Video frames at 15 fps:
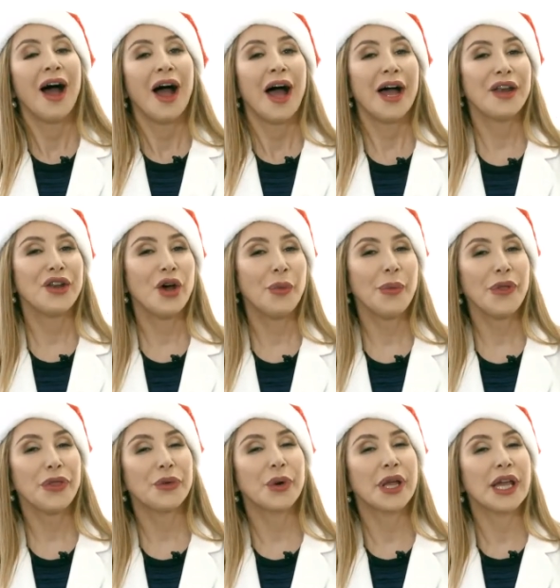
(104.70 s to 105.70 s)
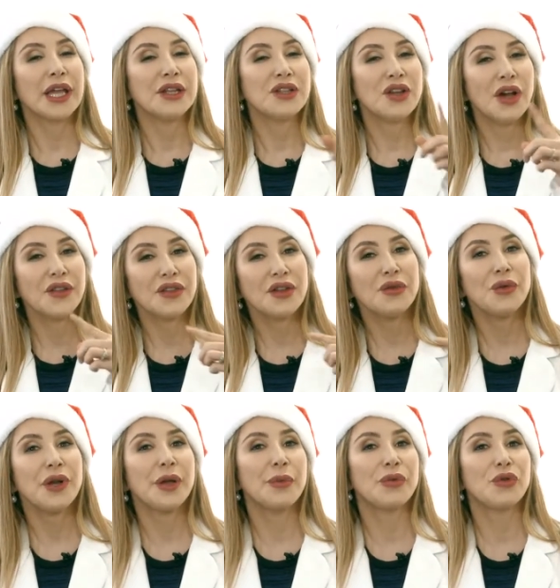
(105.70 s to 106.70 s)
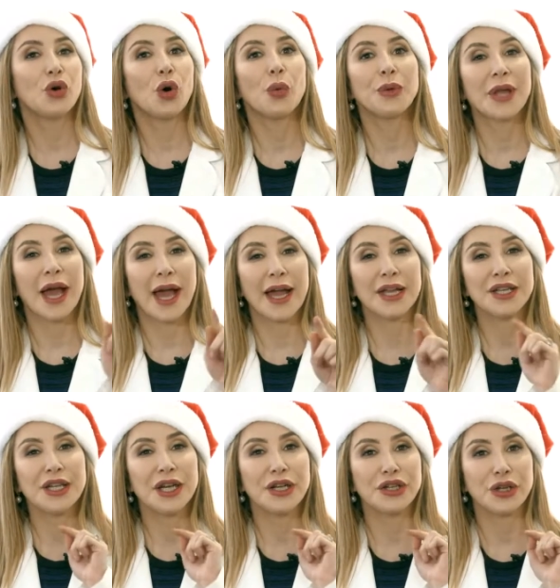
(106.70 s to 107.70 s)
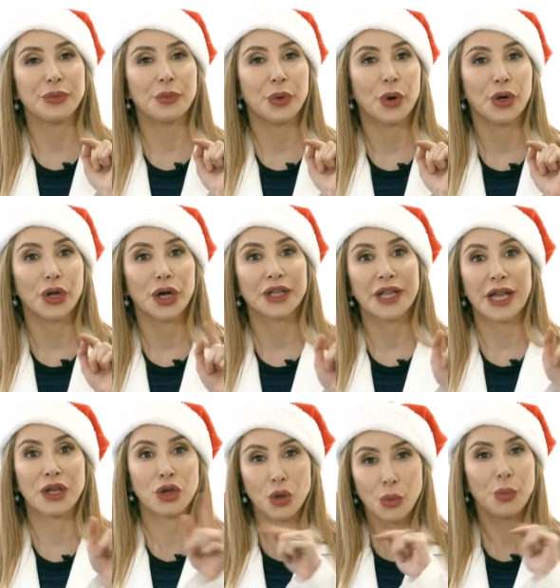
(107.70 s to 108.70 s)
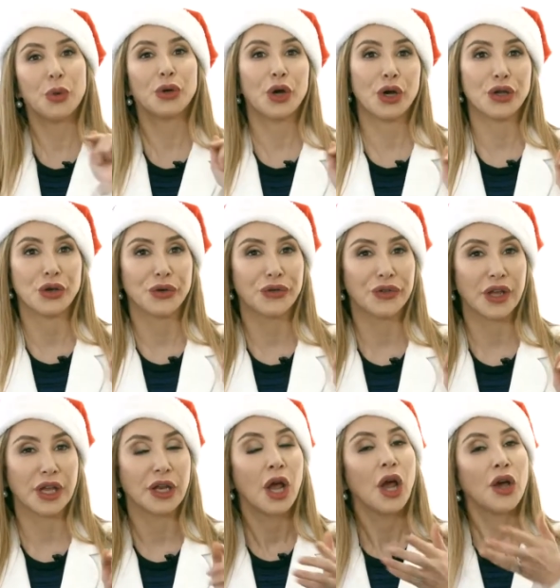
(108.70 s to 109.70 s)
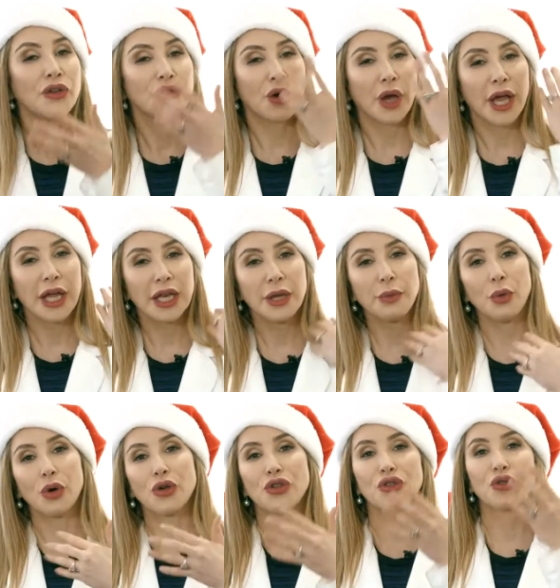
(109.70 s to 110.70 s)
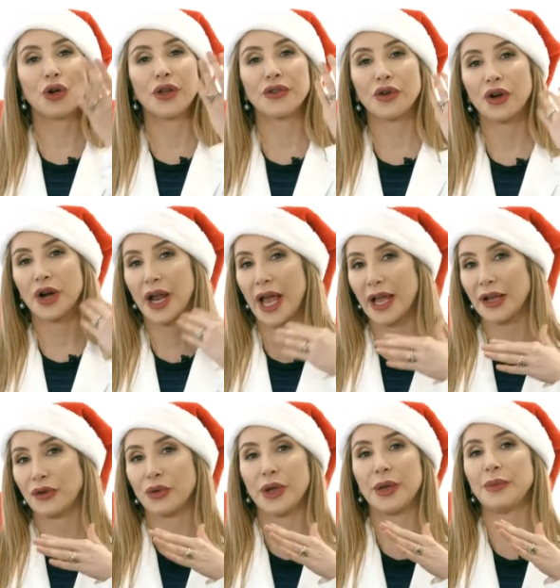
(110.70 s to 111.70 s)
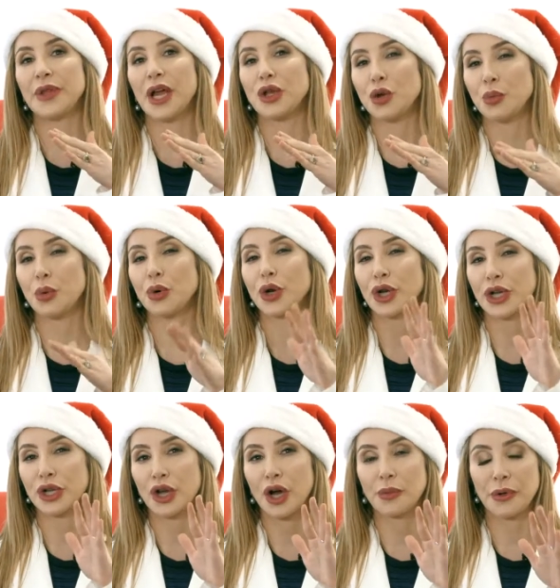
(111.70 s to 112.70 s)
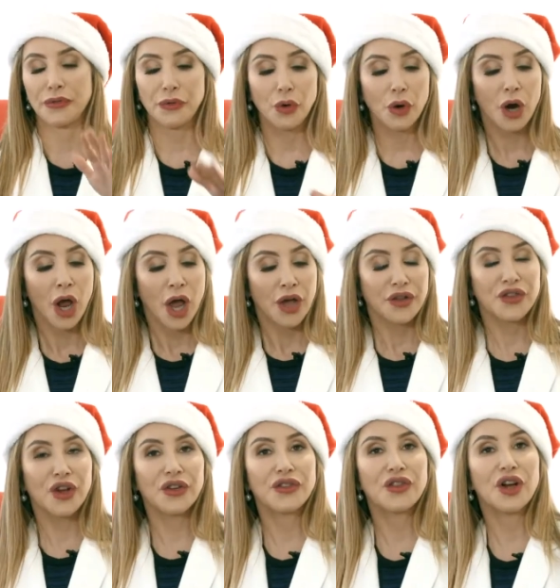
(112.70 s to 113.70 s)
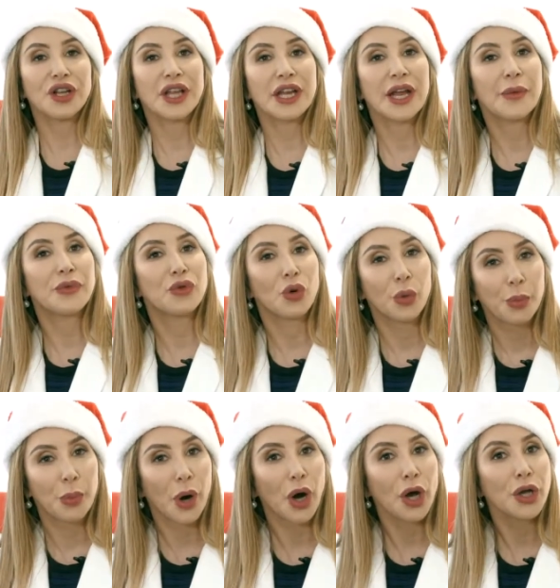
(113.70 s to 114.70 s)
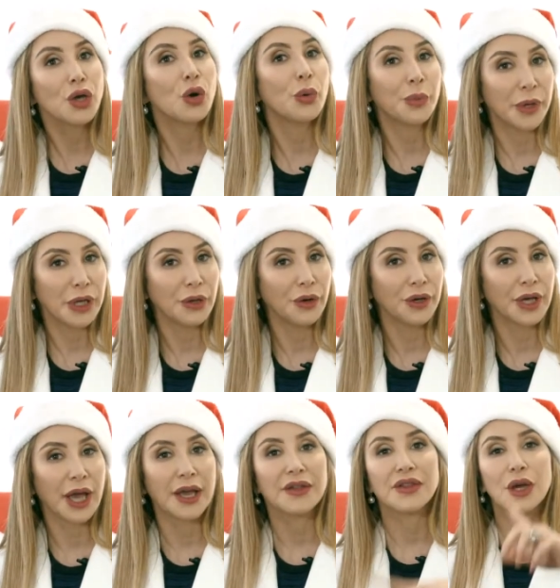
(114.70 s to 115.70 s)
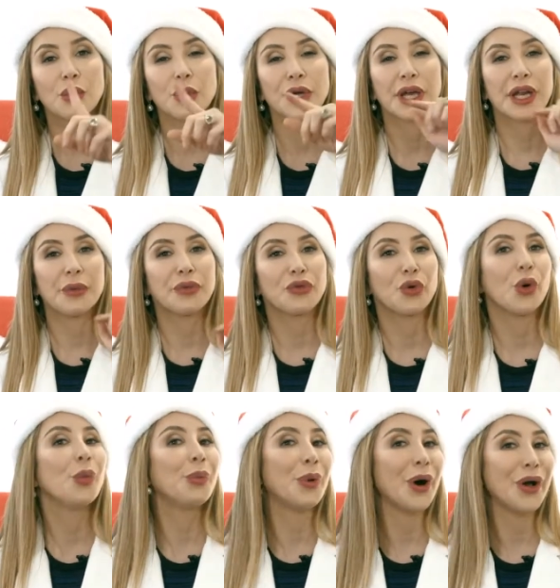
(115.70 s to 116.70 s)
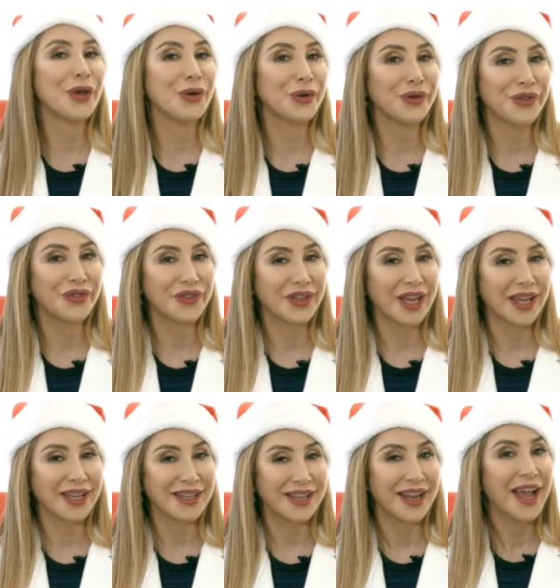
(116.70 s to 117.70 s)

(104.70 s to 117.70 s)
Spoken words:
And number three, it doesn't reabsorb the anti-aging product that you put on your skin. So any moisturizer or eye cream that you put on the night before does not get absorbed by your pillowcase. It will get absorbed by your skin.